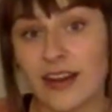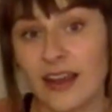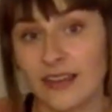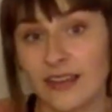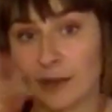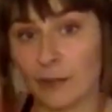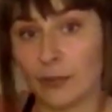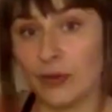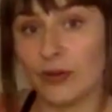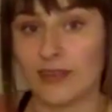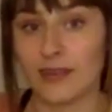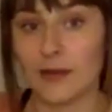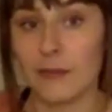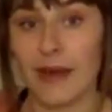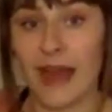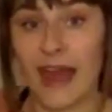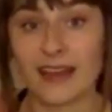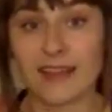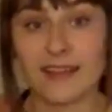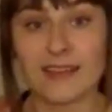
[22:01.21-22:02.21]
and then put some
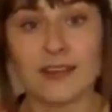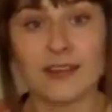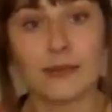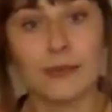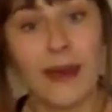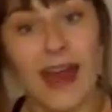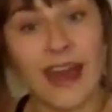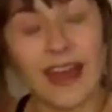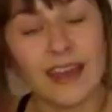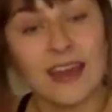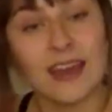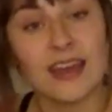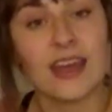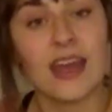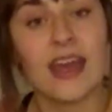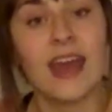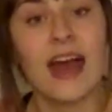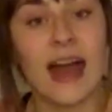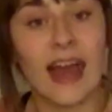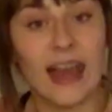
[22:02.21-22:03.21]
back in this bag,
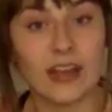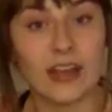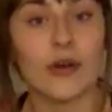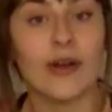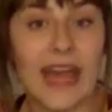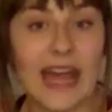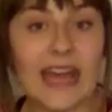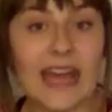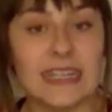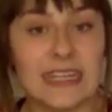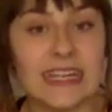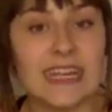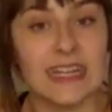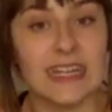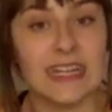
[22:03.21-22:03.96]
I go ahead and heat